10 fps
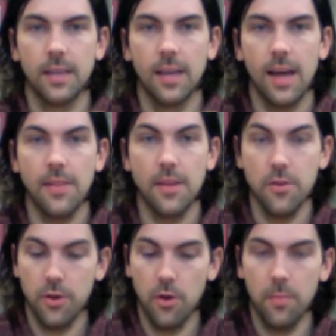And then
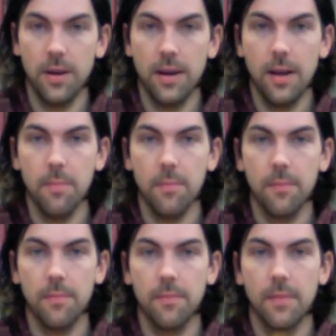you can open it
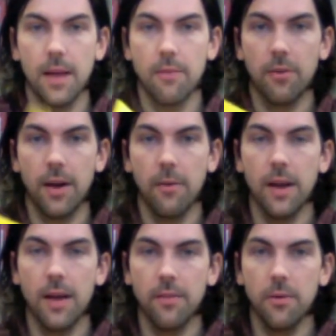up and write
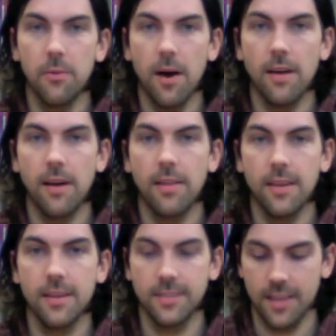whatever you want on
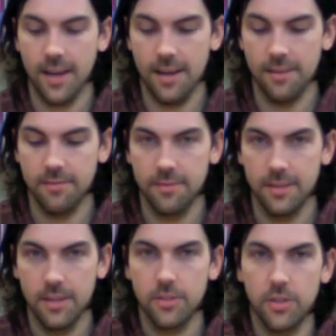the inside.
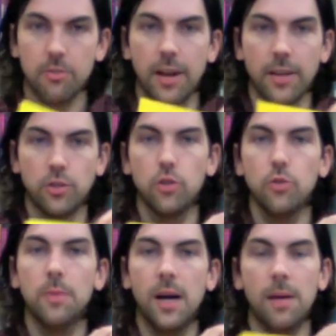So you can write,
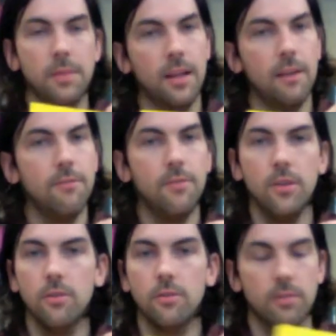"To Mom, love
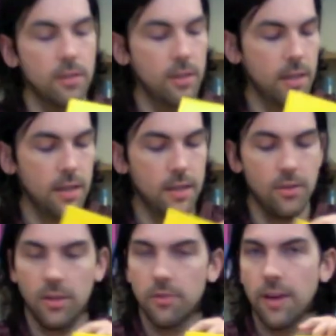you."
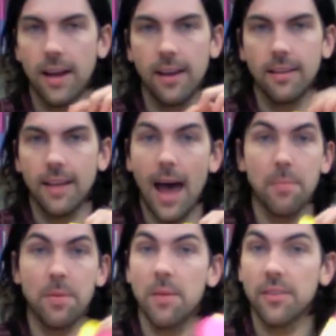You can write,
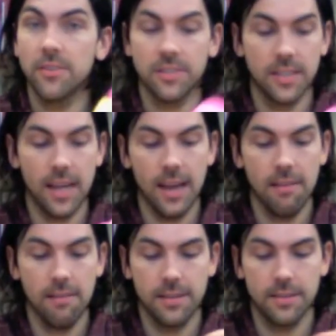"Happy Mother's
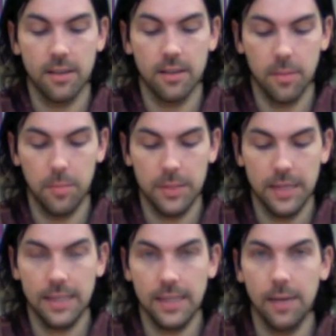Day." It's
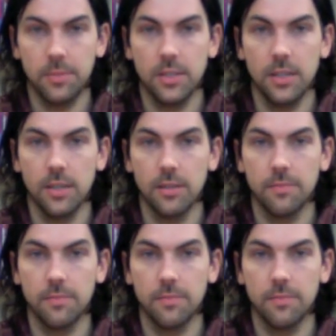completely up to you.